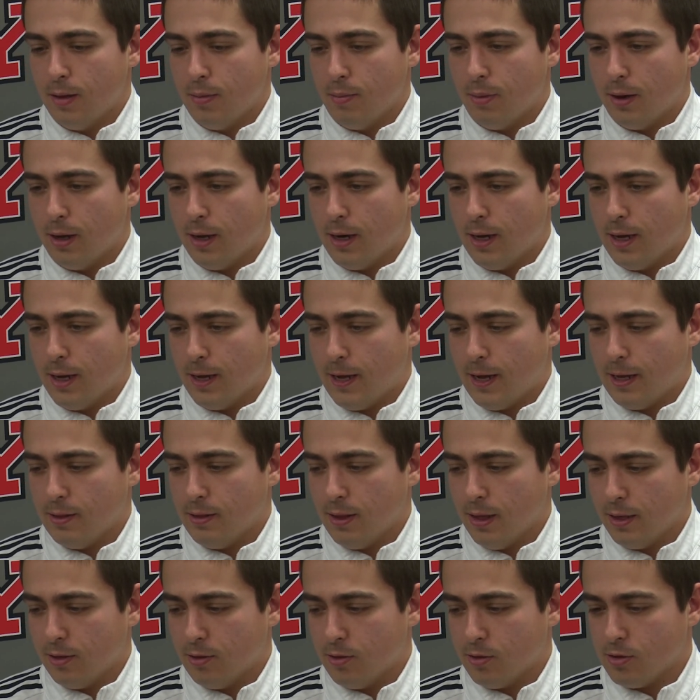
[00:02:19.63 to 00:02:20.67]
But I'd
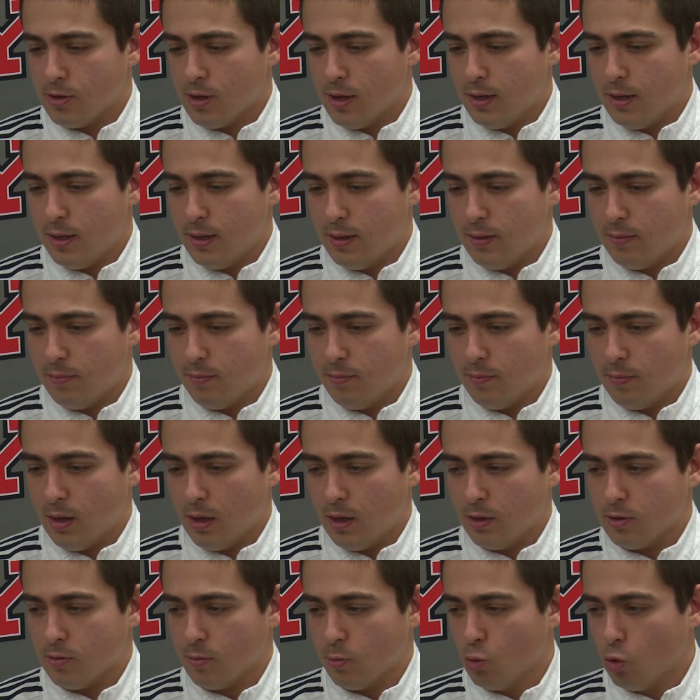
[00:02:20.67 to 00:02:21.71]
like to study
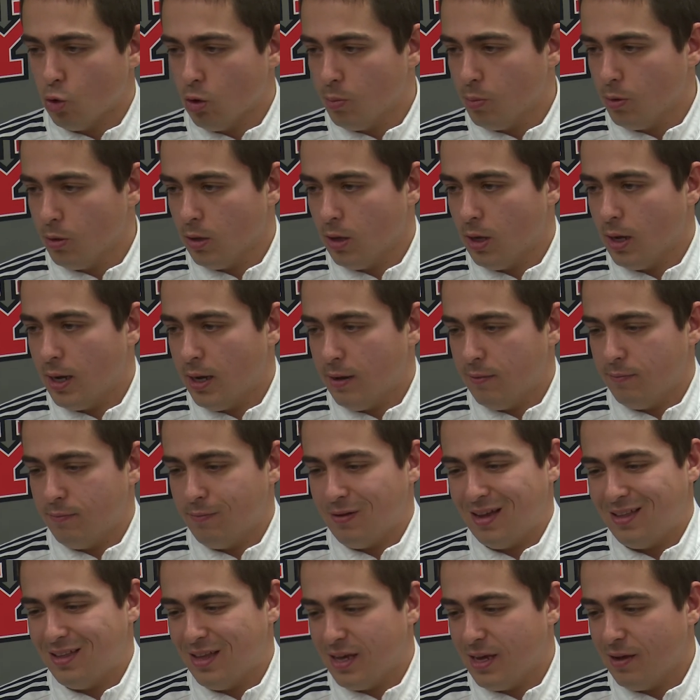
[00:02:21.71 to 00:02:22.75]
some corporate law.
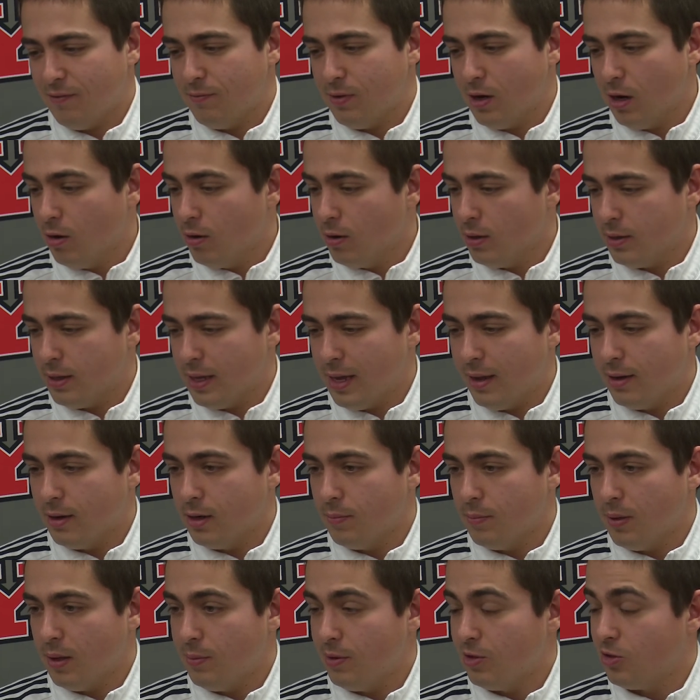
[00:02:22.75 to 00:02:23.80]
I think I've narrowed it down to
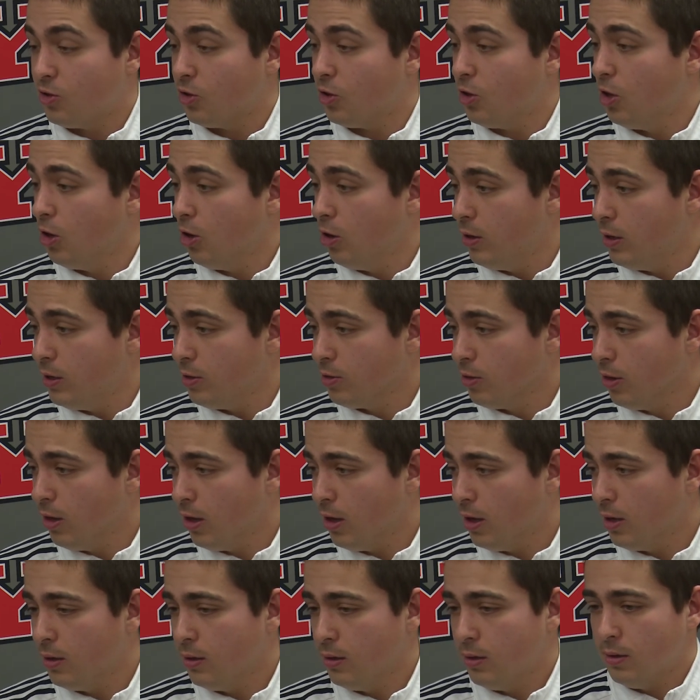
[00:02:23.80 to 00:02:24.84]
maybe securities
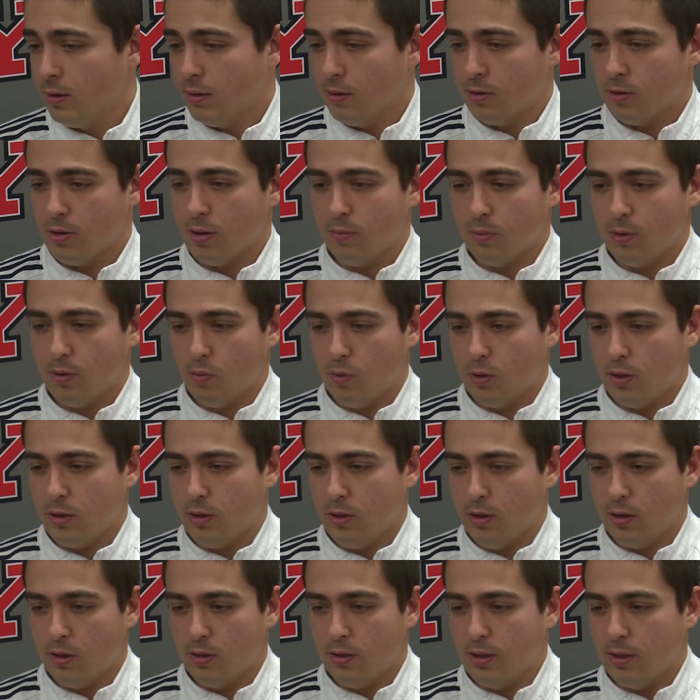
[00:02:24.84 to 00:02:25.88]
law, something with,
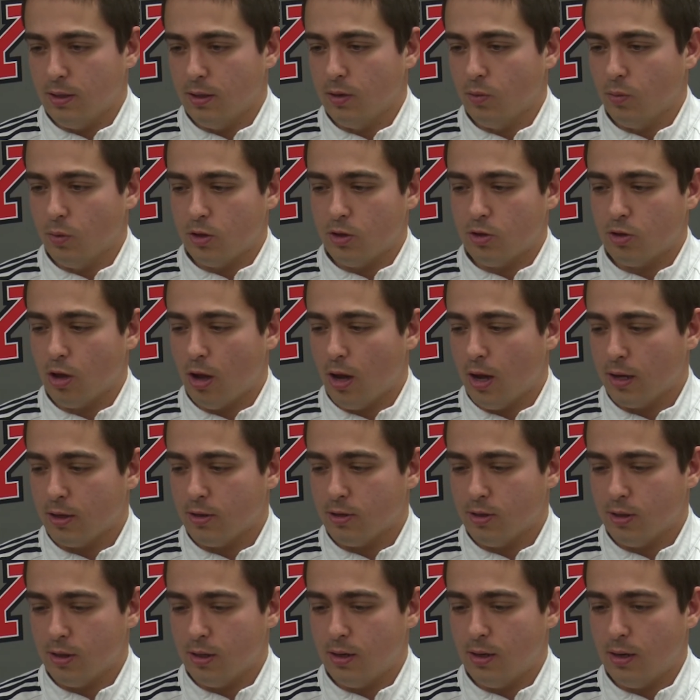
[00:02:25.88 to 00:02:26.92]
you know, dealing with
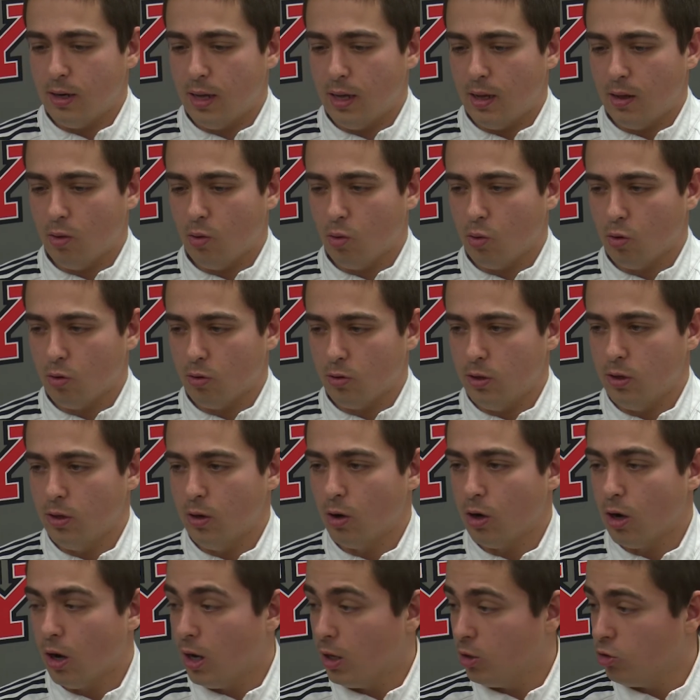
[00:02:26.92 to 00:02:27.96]
stocks and or, you know,
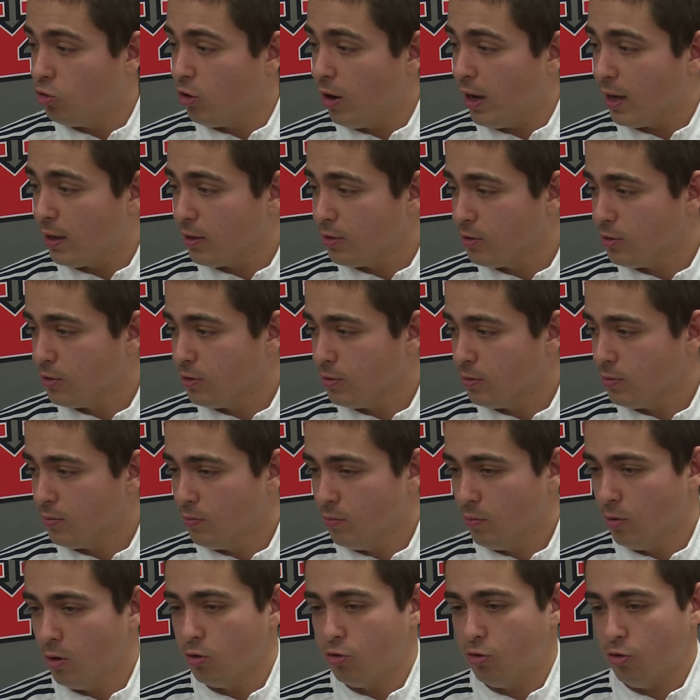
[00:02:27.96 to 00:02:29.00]
contracts,
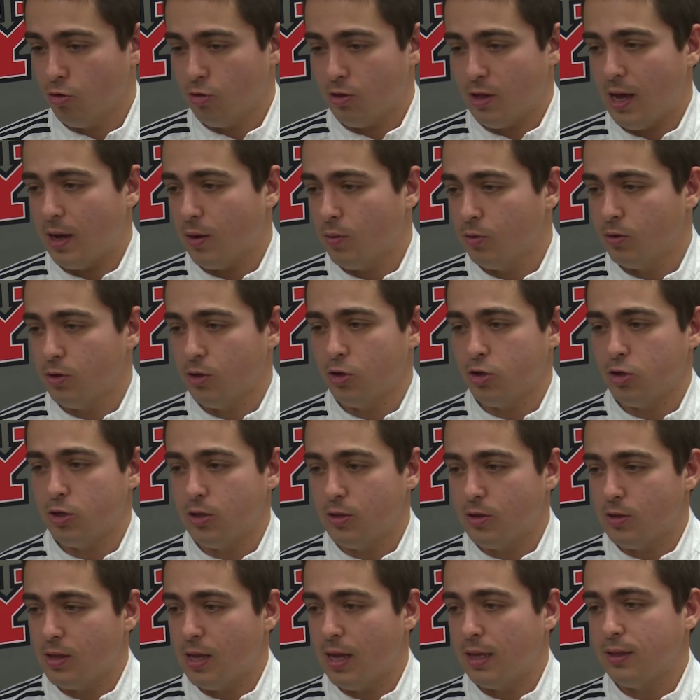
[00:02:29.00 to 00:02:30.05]
mergers,
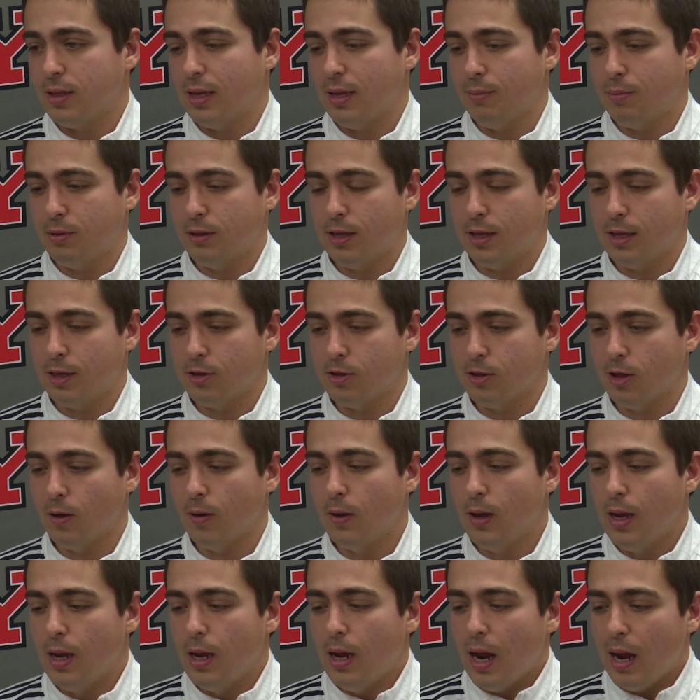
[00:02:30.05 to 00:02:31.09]
acquisitions, that type of thing. So
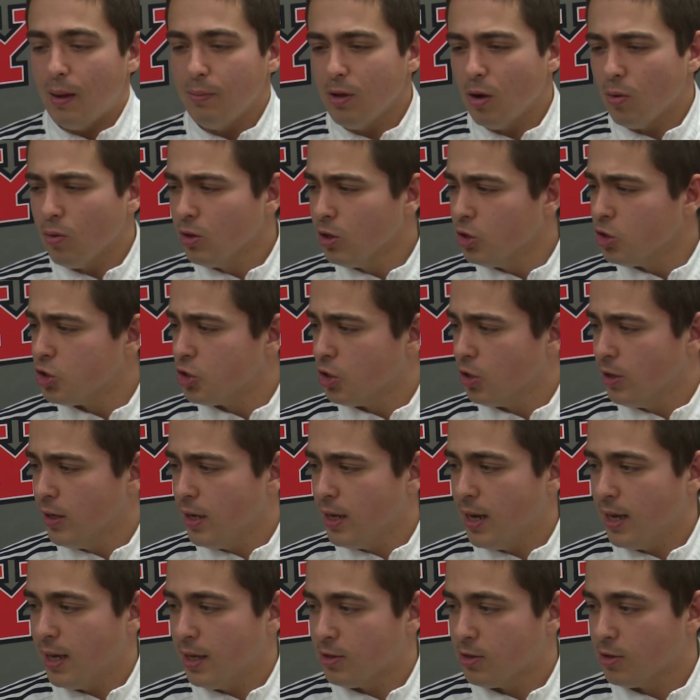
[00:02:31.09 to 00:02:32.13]
I'm not really sure
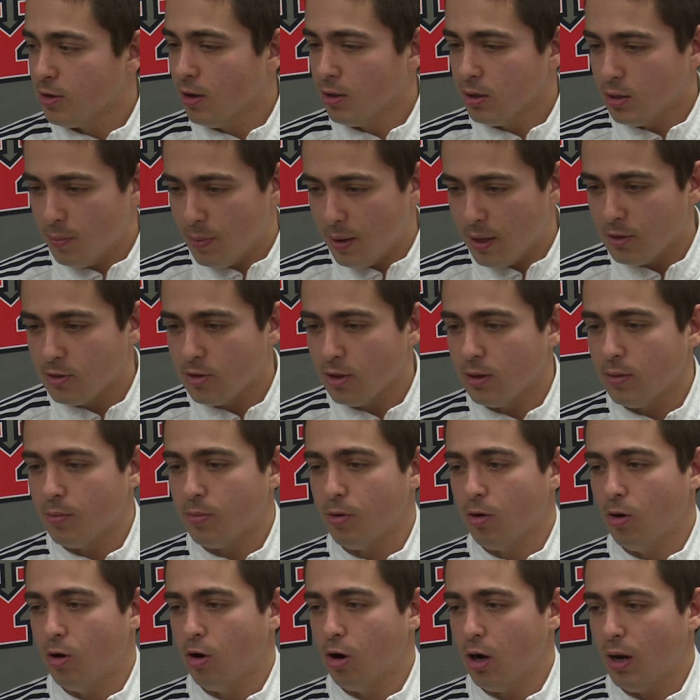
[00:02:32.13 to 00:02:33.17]
yet. I guess it all depends on the
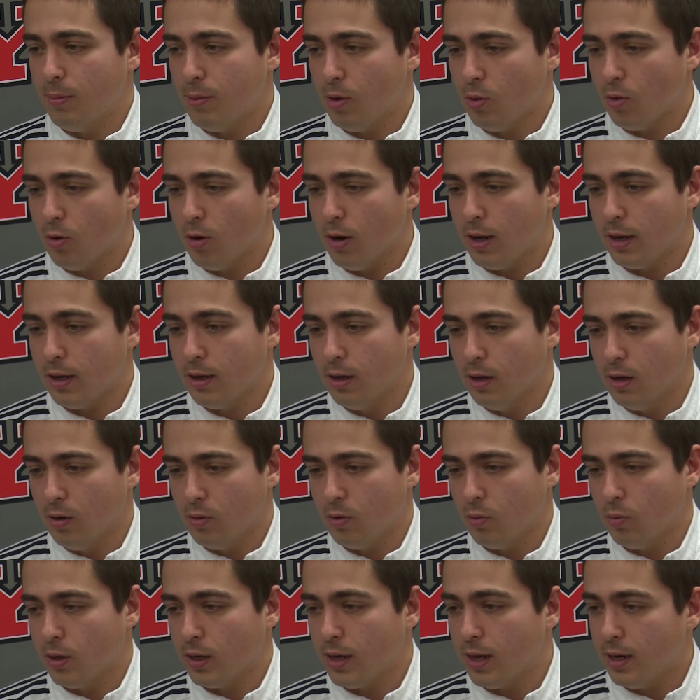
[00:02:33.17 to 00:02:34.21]
program and where I go
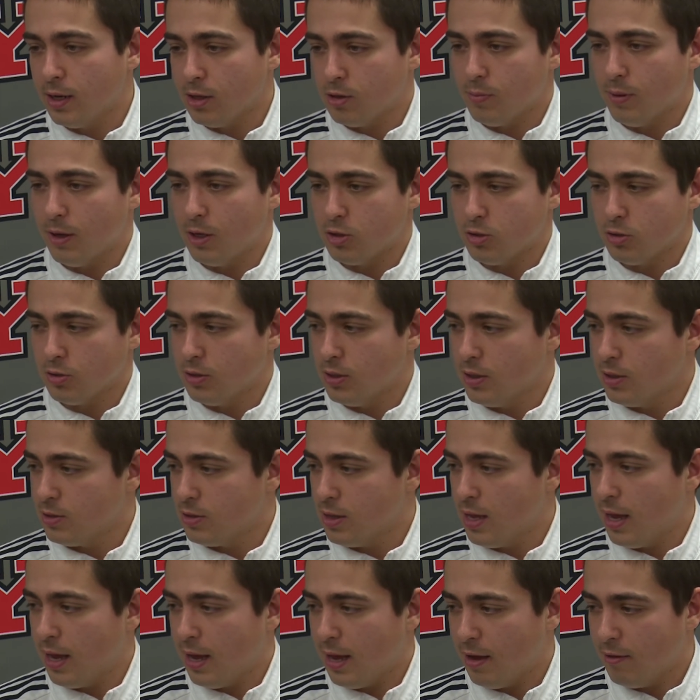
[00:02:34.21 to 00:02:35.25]
and what kind of specialties
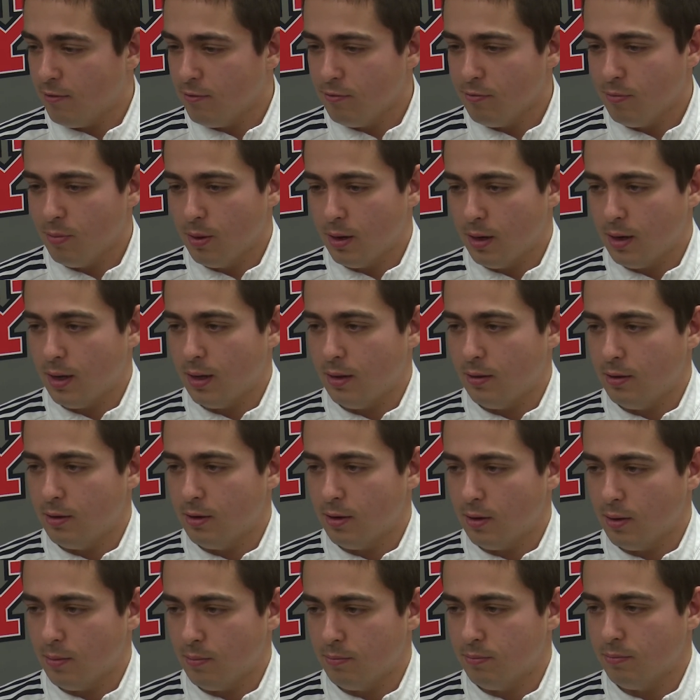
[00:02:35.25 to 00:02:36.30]
they have. But, I
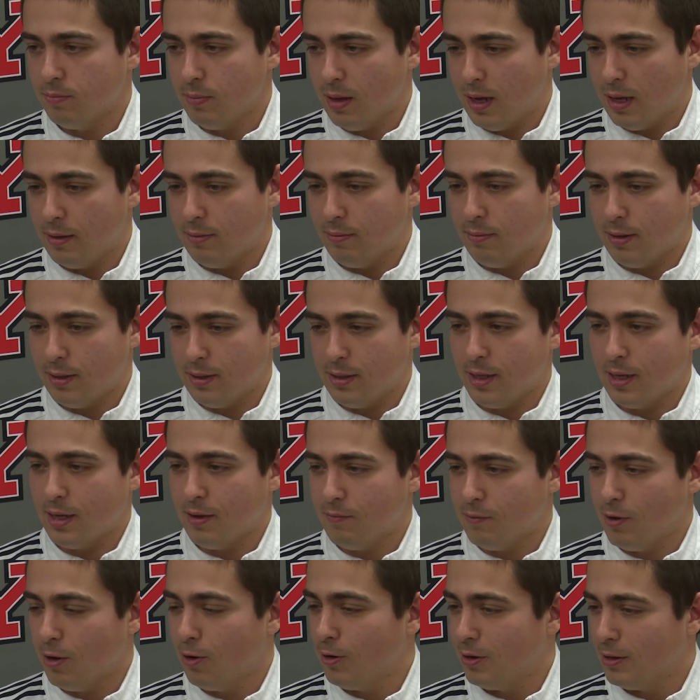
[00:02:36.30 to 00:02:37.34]
think I've
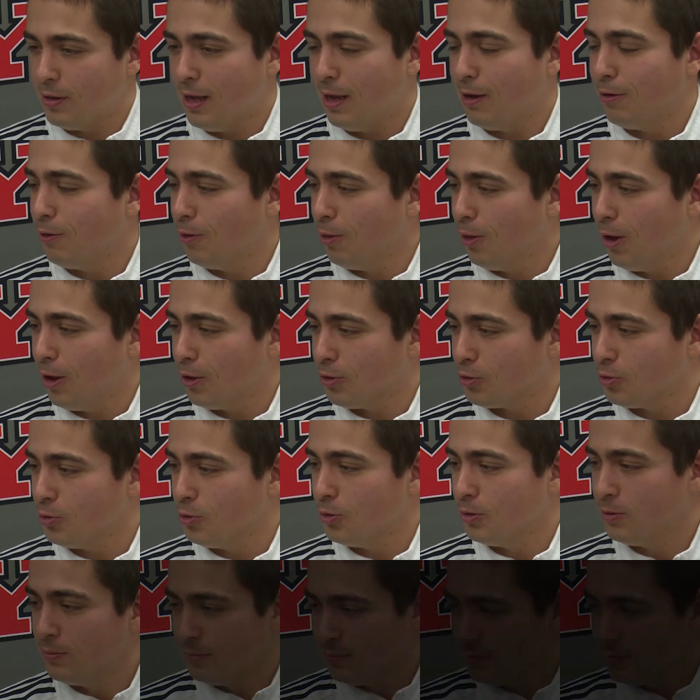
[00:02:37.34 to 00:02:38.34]
narrowed it down to law school.